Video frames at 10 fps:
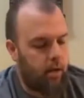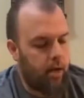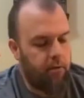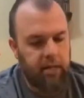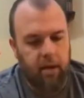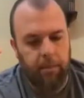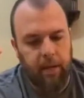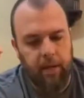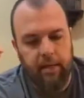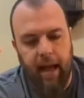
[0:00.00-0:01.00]
every time
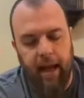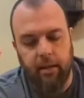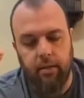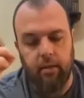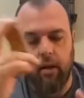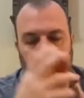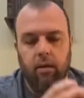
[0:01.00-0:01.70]
he attacks.